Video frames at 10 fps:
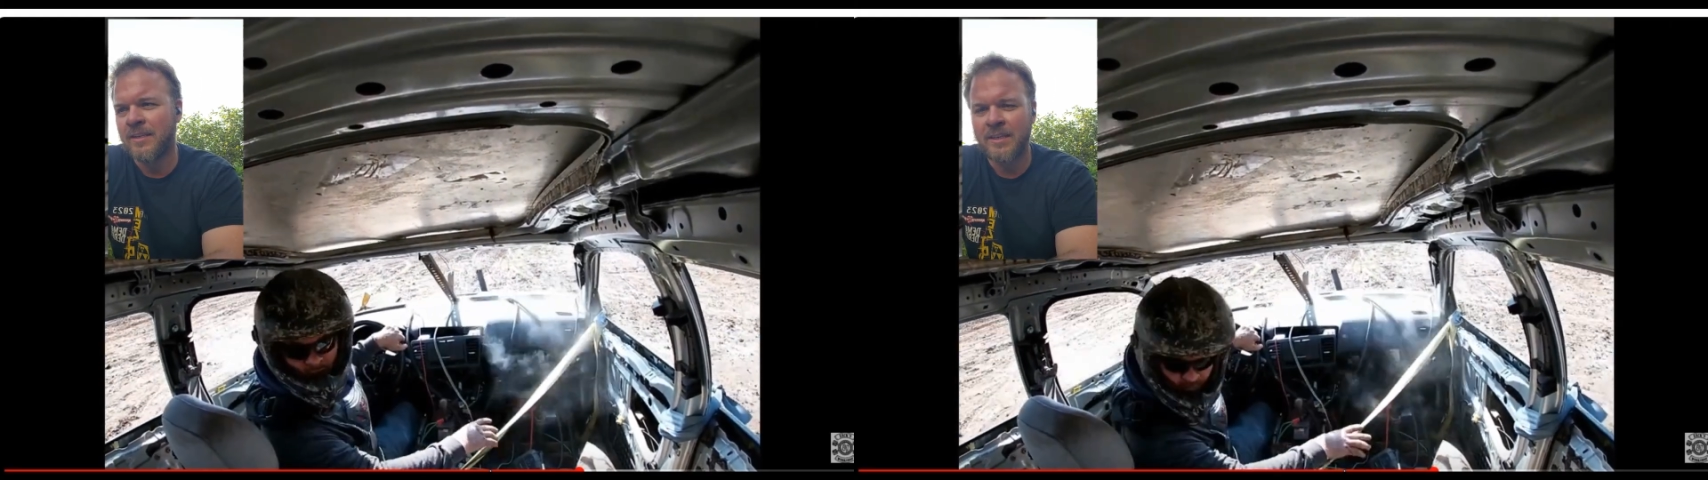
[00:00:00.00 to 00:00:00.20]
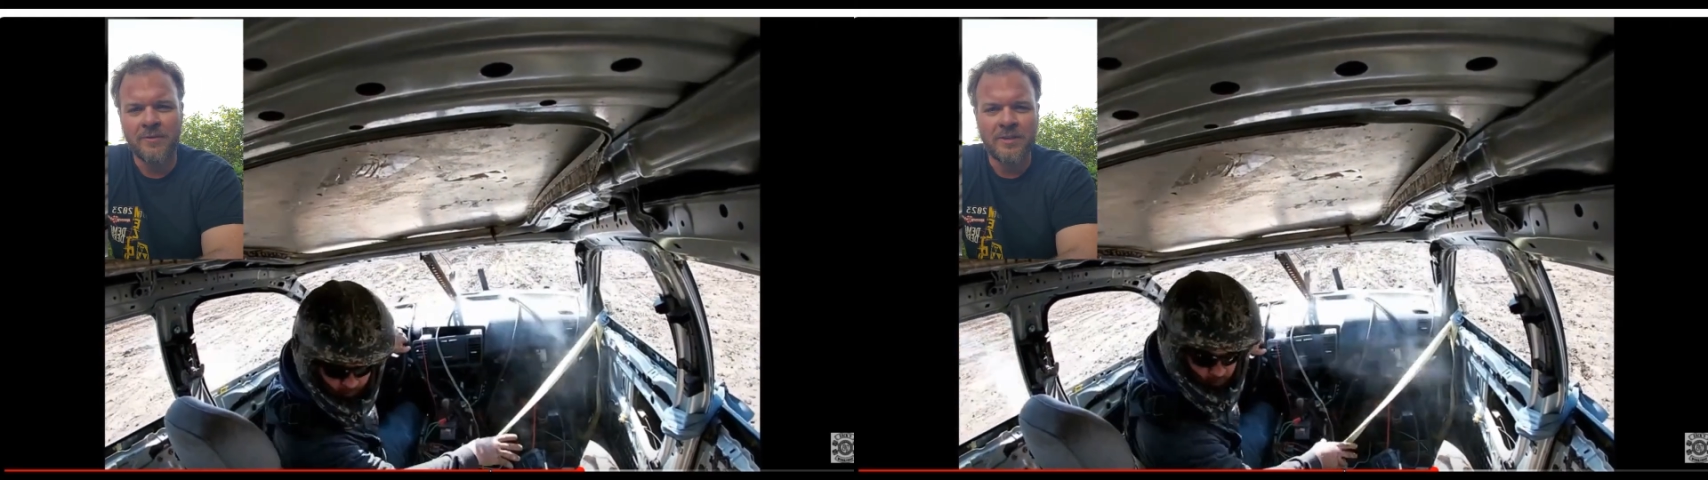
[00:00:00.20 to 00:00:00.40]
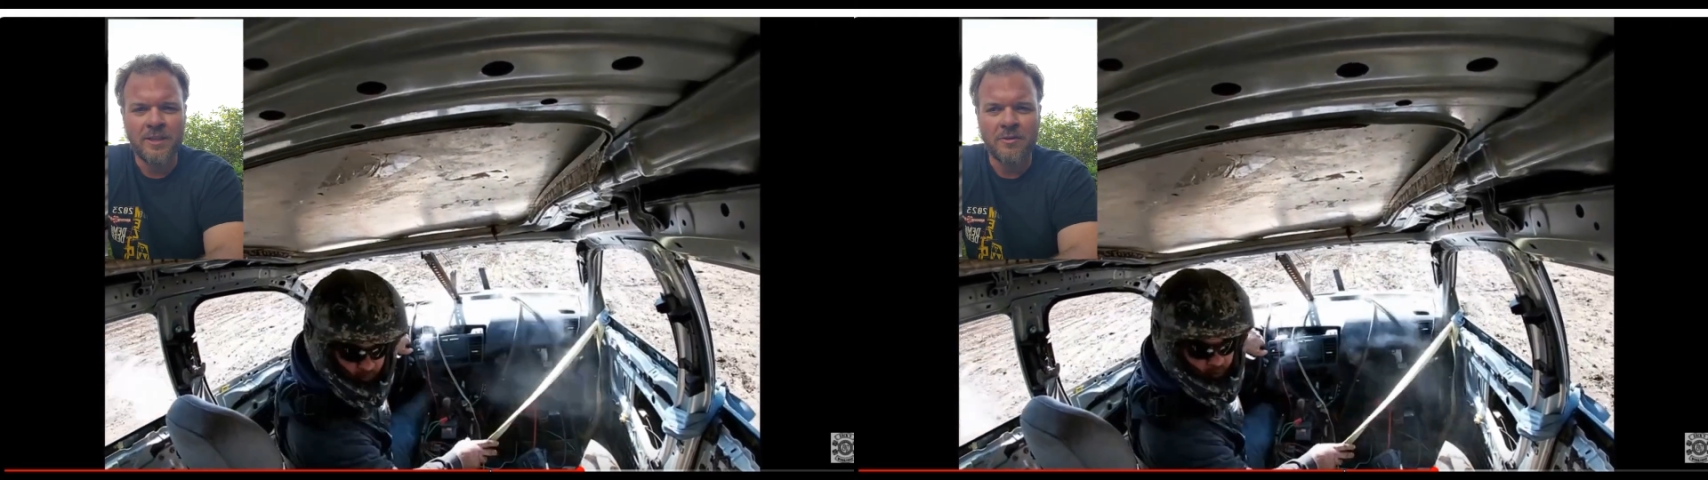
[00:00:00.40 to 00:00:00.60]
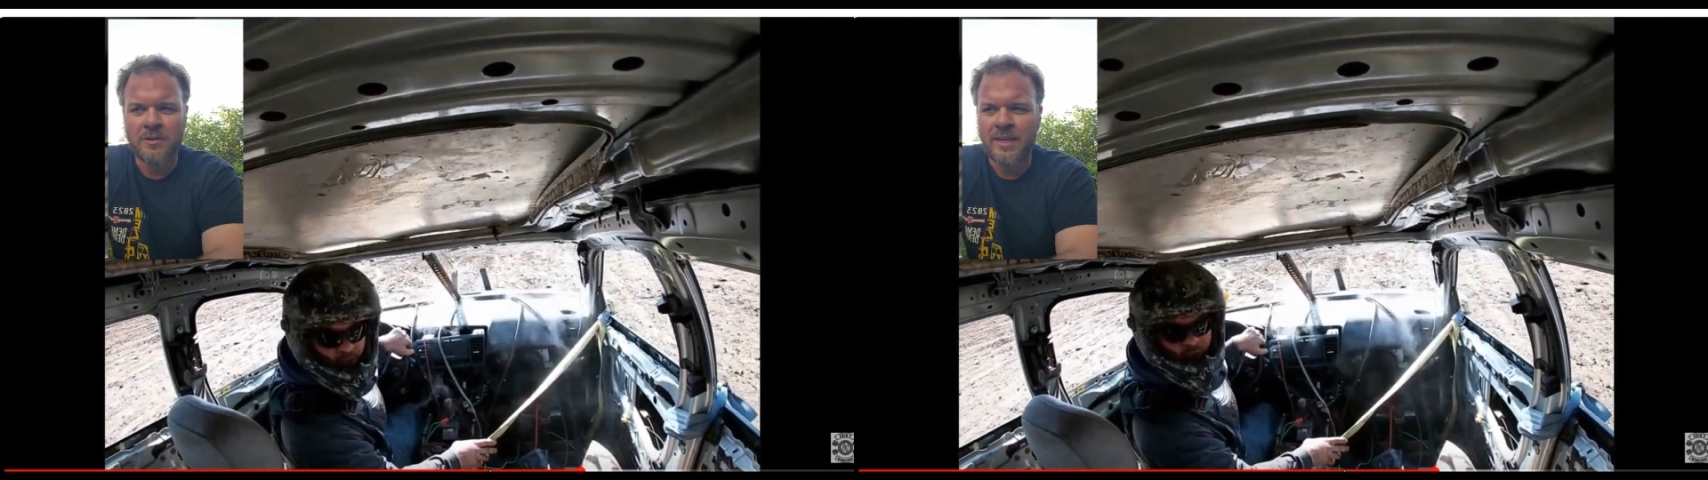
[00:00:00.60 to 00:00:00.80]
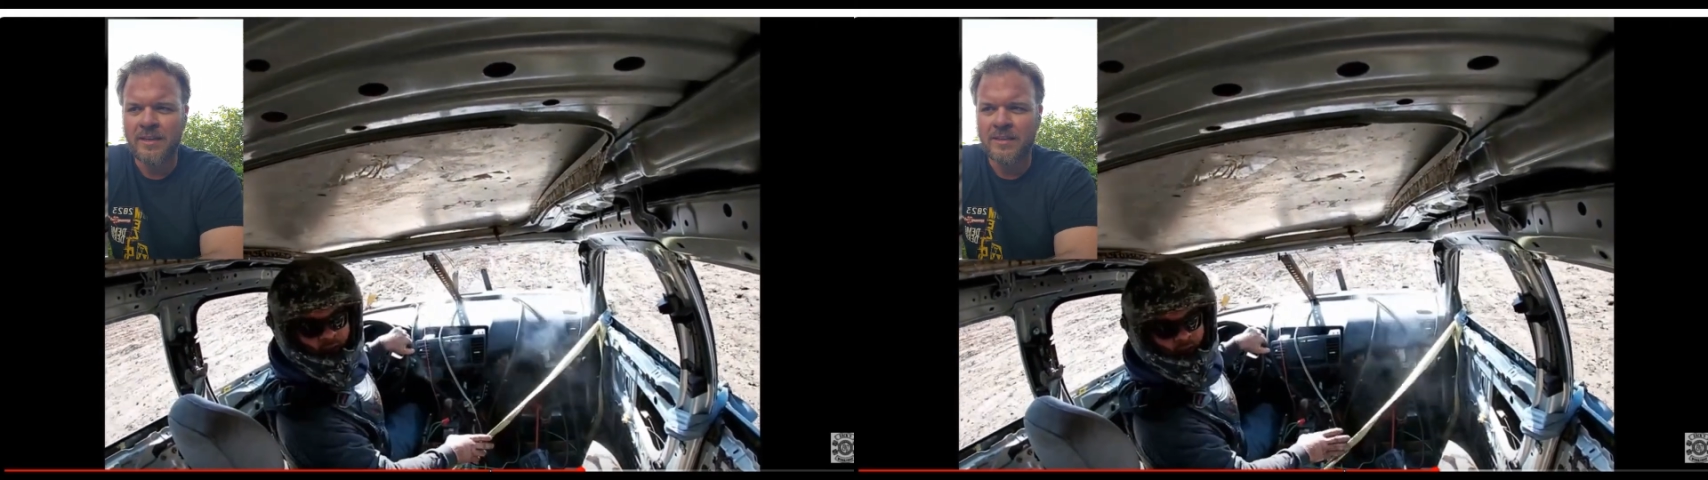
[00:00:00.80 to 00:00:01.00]
Giving the
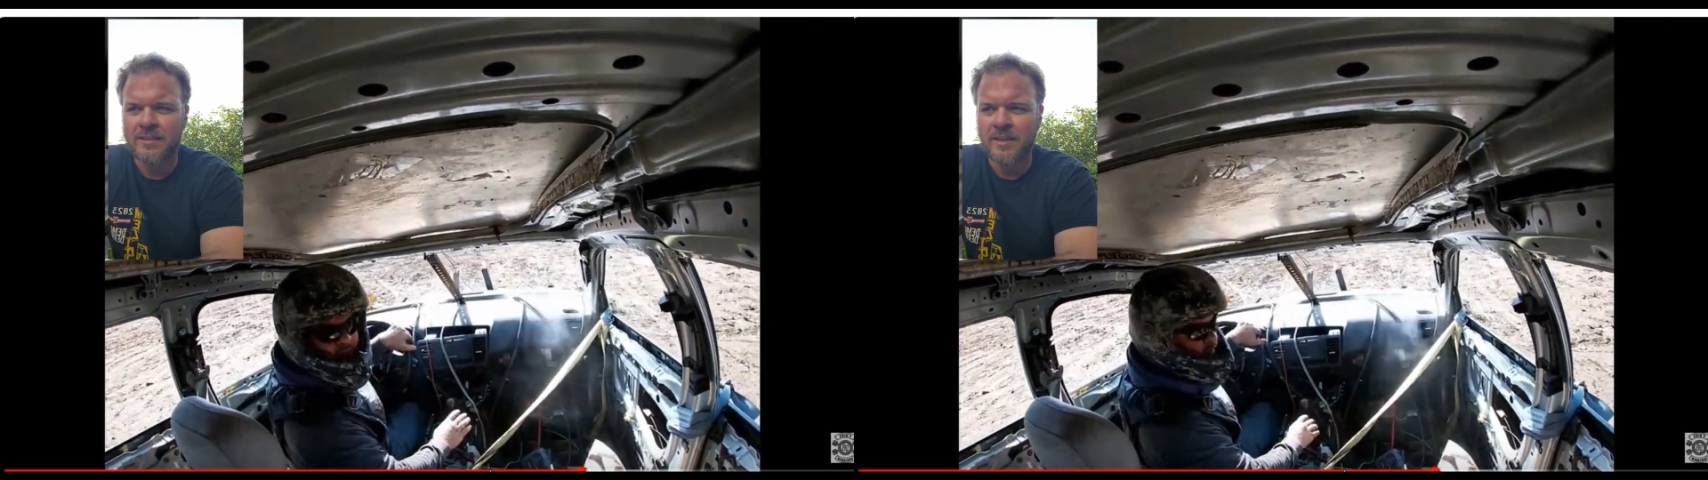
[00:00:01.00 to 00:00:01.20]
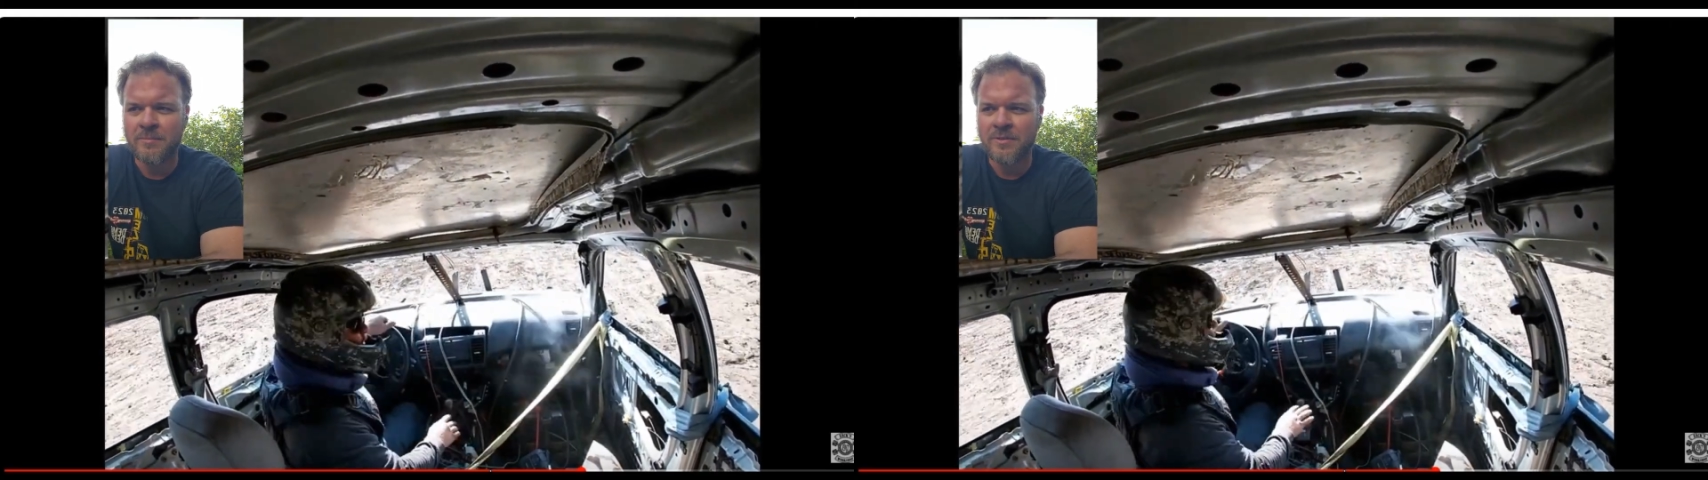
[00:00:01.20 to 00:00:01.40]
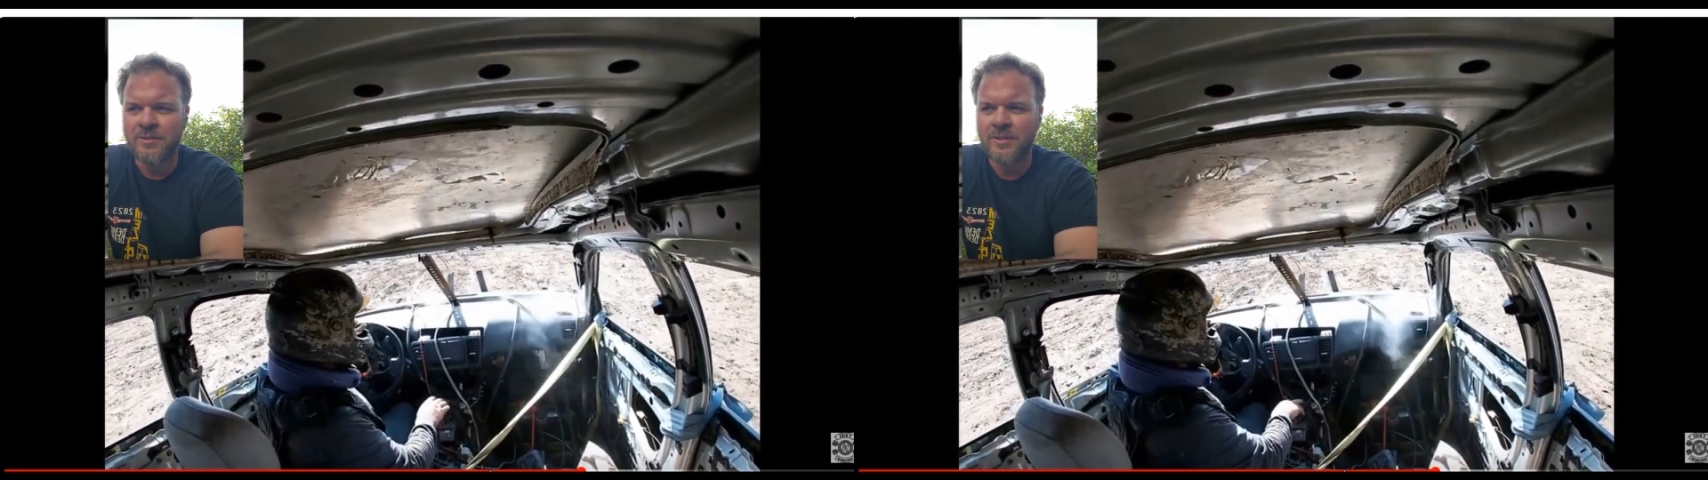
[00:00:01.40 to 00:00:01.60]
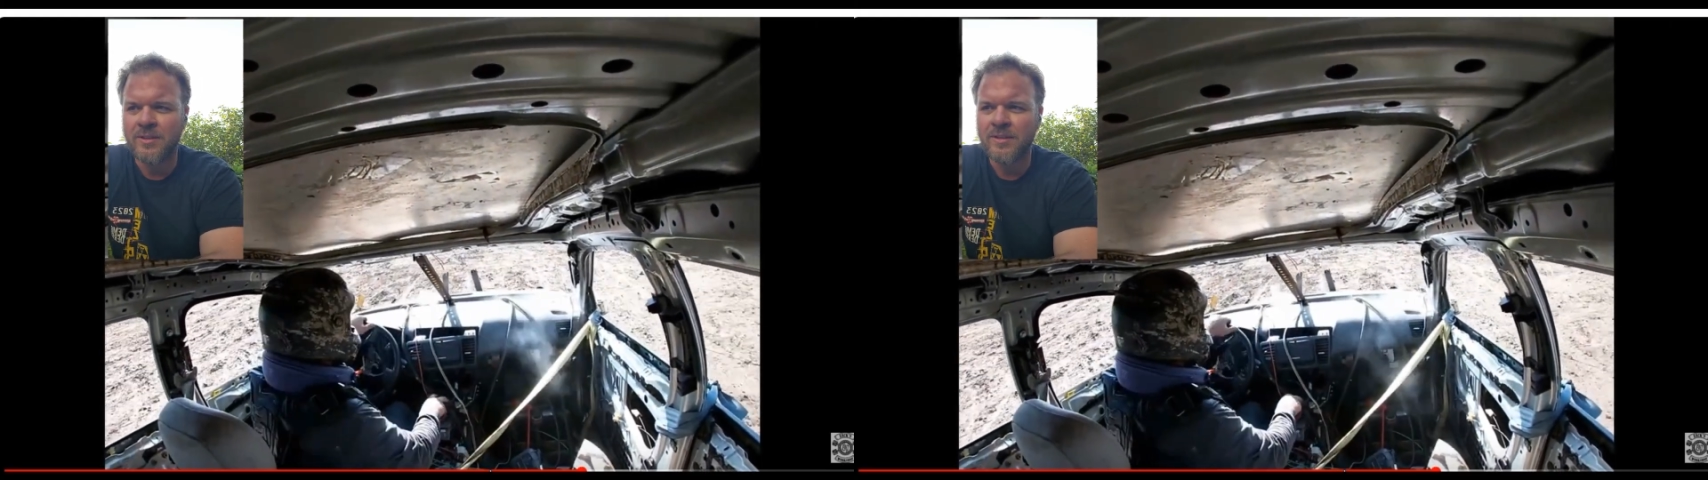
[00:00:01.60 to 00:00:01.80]
okay to the cymbals.